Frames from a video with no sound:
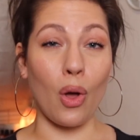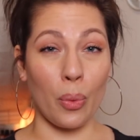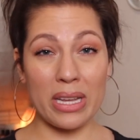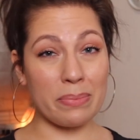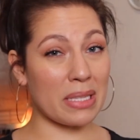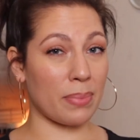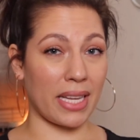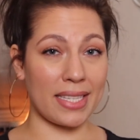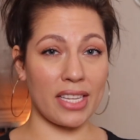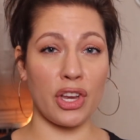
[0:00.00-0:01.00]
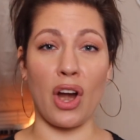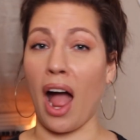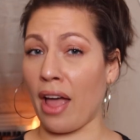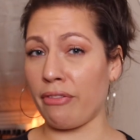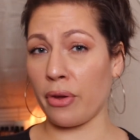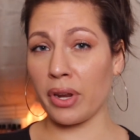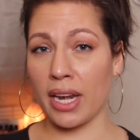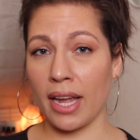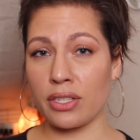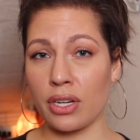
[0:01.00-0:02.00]
Always misplacing your iPhone
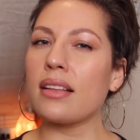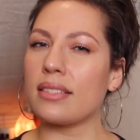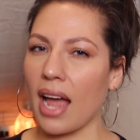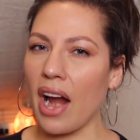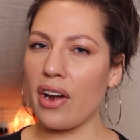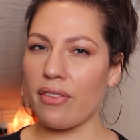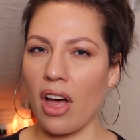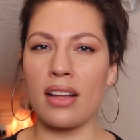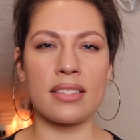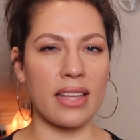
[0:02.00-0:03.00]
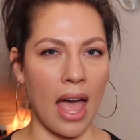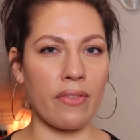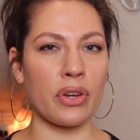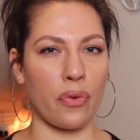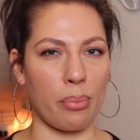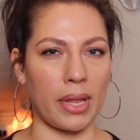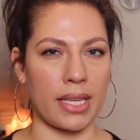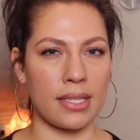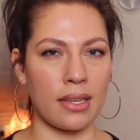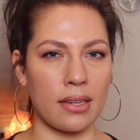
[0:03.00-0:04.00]
connector? Tired of constantly having to
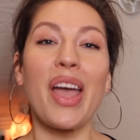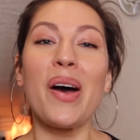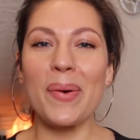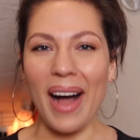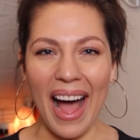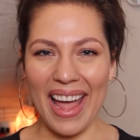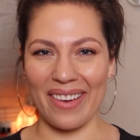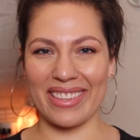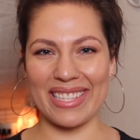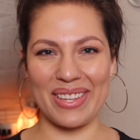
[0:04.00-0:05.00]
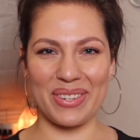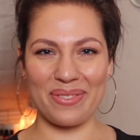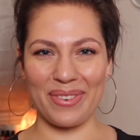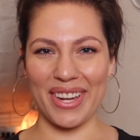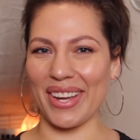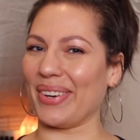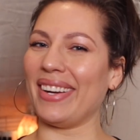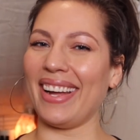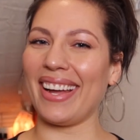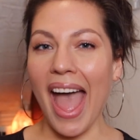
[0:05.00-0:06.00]
replace it? Well, I have the solution for you.
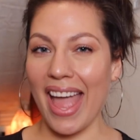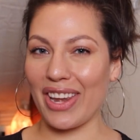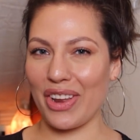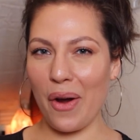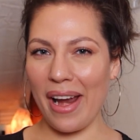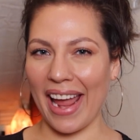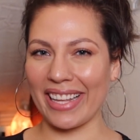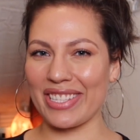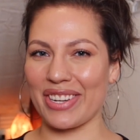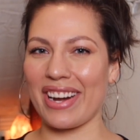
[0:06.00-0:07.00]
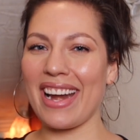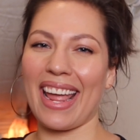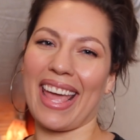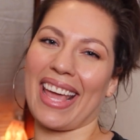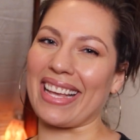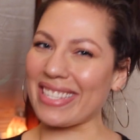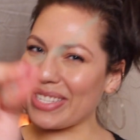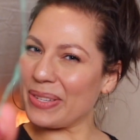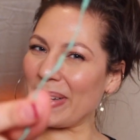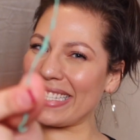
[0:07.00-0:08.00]
And your answer is
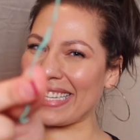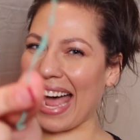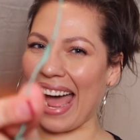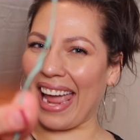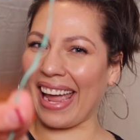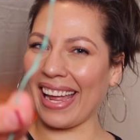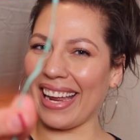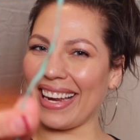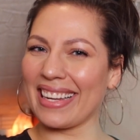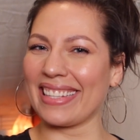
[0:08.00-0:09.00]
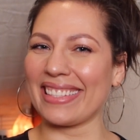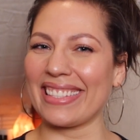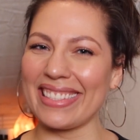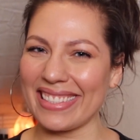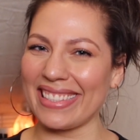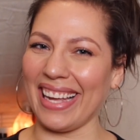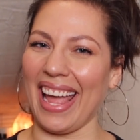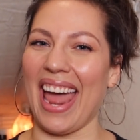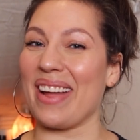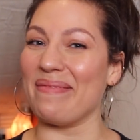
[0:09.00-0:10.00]
a twist tie.
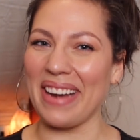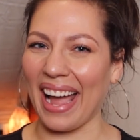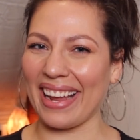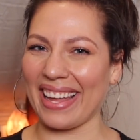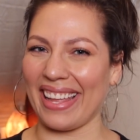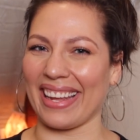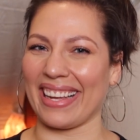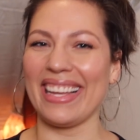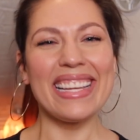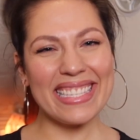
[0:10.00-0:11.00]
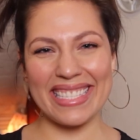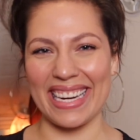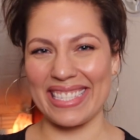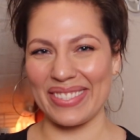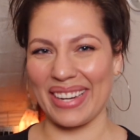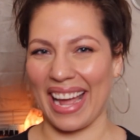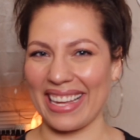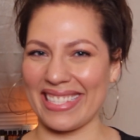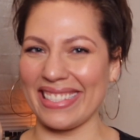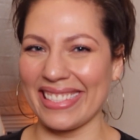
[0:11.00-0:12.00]
And I'm not kidding. Stay tuned, guys.